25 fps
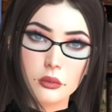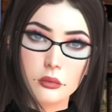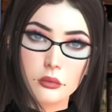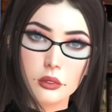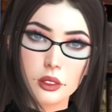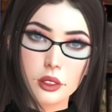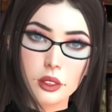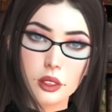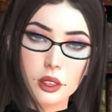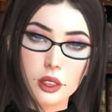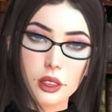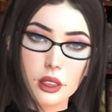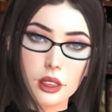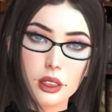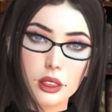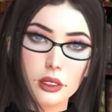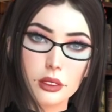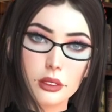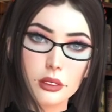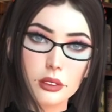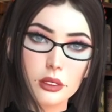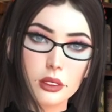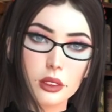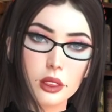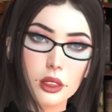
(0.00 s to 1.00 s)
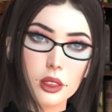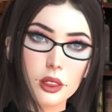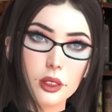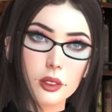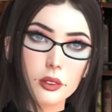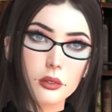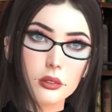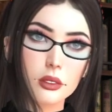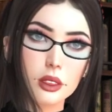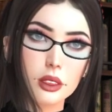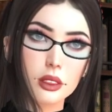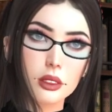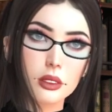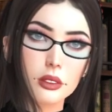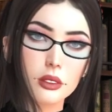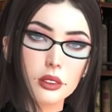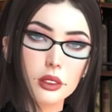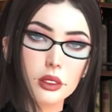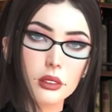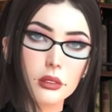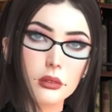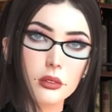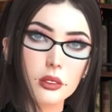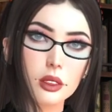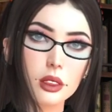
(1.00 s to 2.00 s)
recommend to do
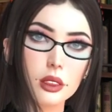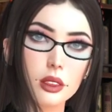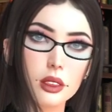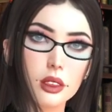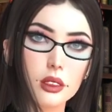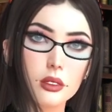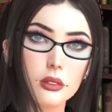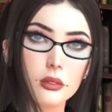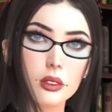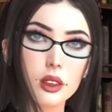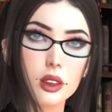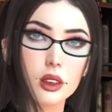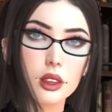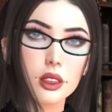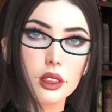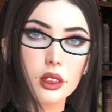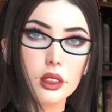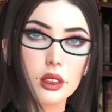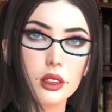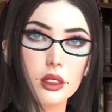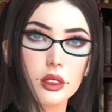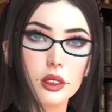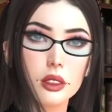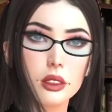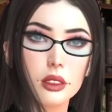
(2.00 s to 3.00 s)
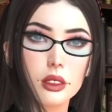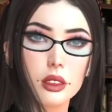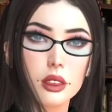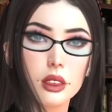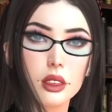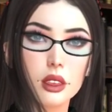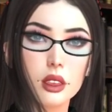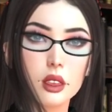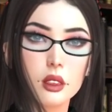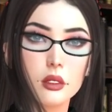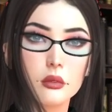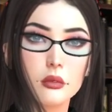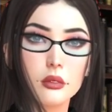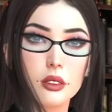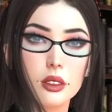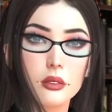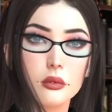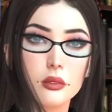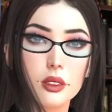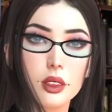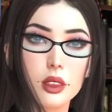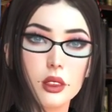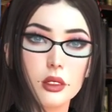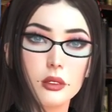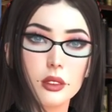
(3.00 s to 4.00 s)
that in a one on one
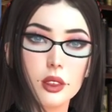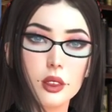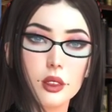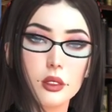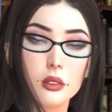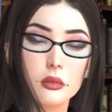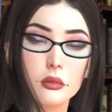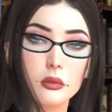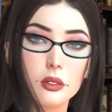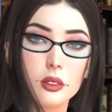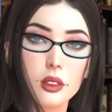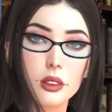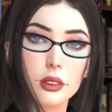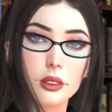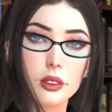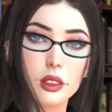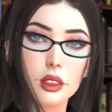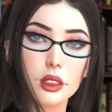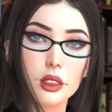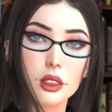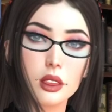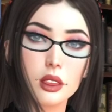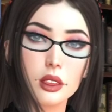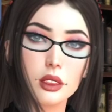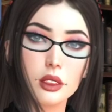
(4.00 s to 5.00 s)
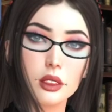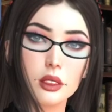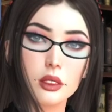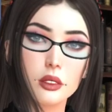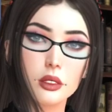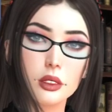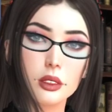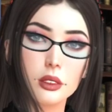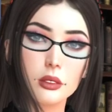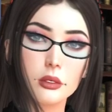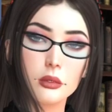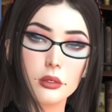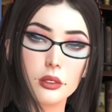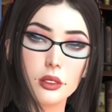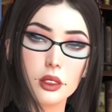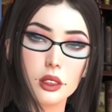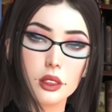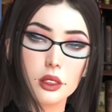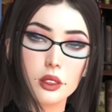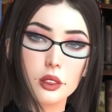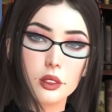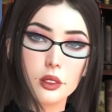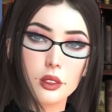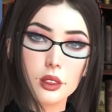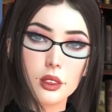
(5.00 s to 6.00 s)
conversation or in a like minded group
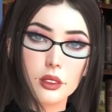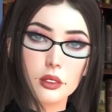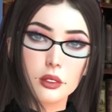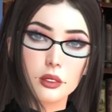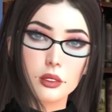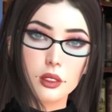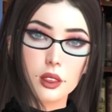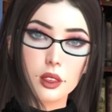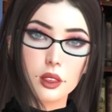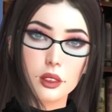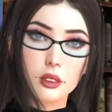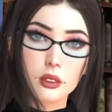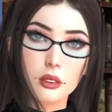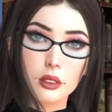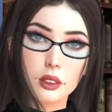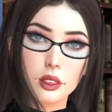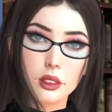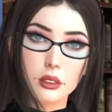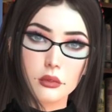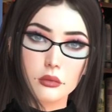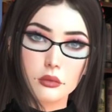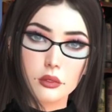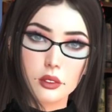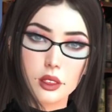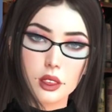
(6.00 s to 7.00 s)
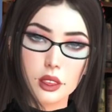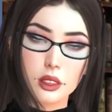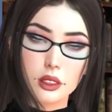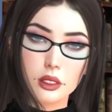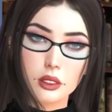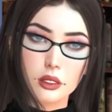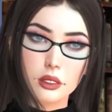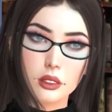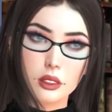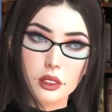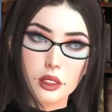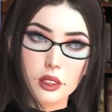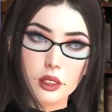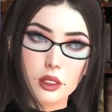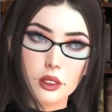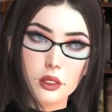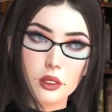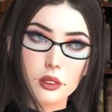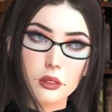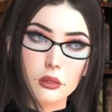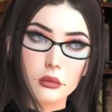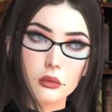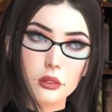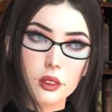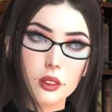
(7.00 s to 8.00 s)
that's having that discussion,
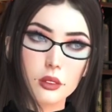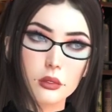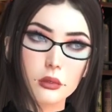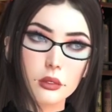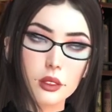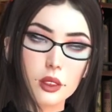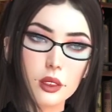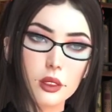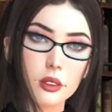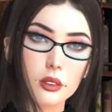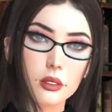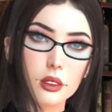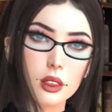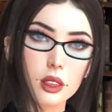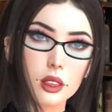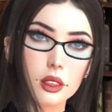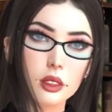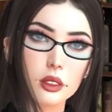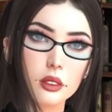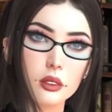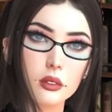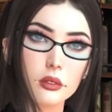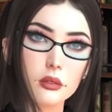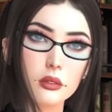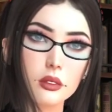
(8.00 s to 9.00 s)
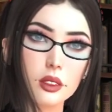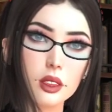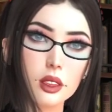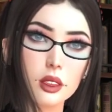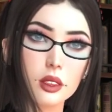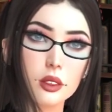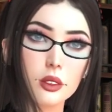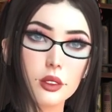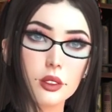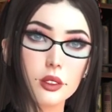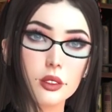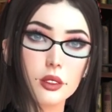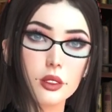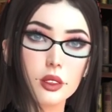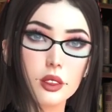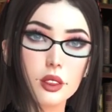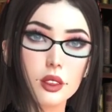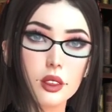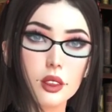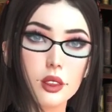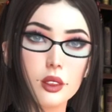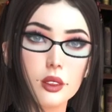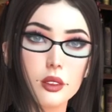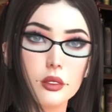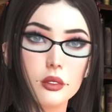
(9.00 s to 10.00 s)
but don't put it on your
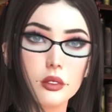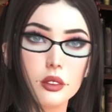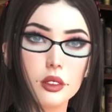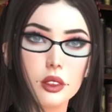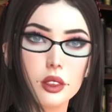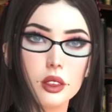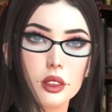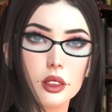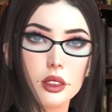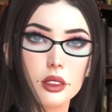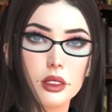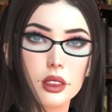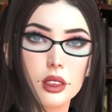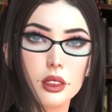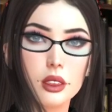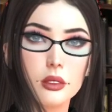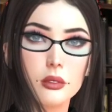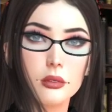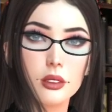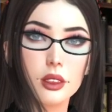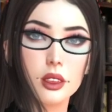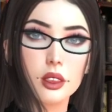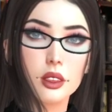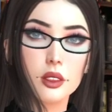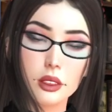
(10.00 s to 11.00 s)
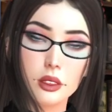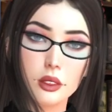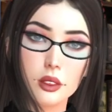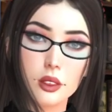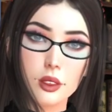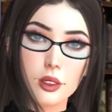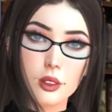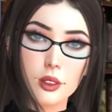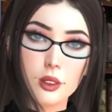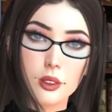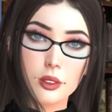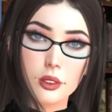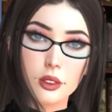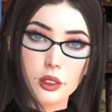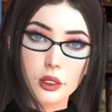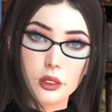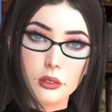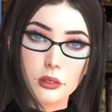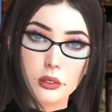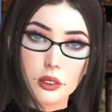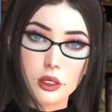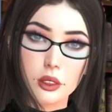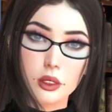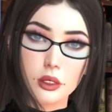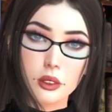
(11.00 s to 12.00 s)
profile. Whatever
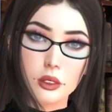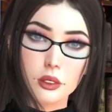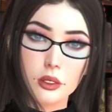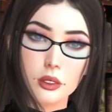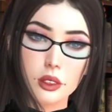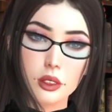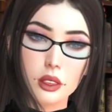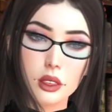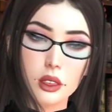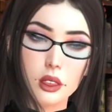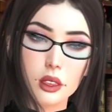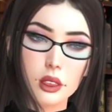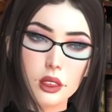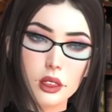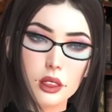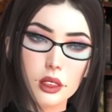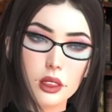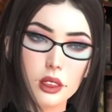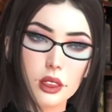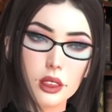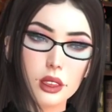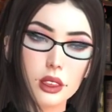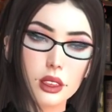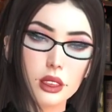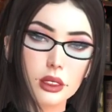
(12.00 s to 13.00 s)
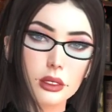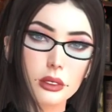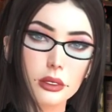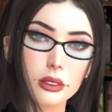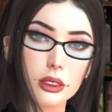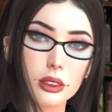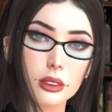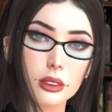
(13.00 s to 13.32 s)
side, whatever. I'm